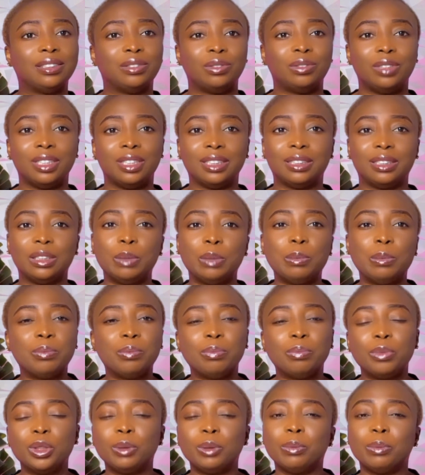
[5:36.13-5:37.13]
rest,
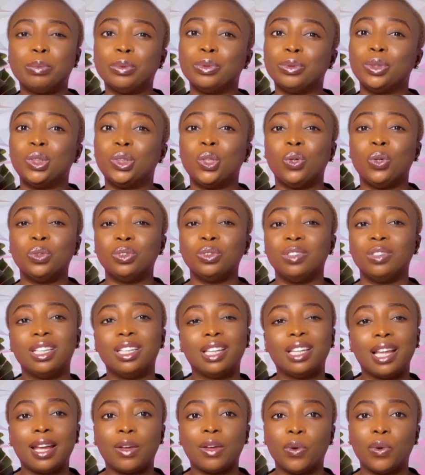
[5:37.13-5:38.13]
most people don't really
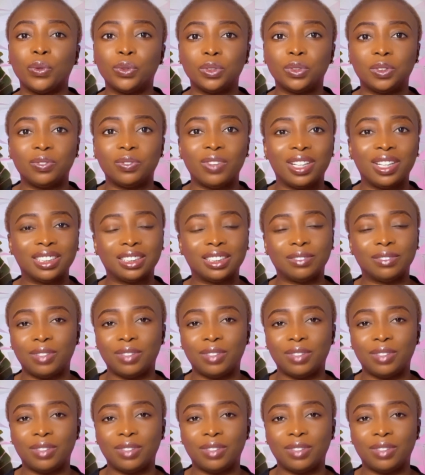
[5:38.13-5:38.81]
like all those fancy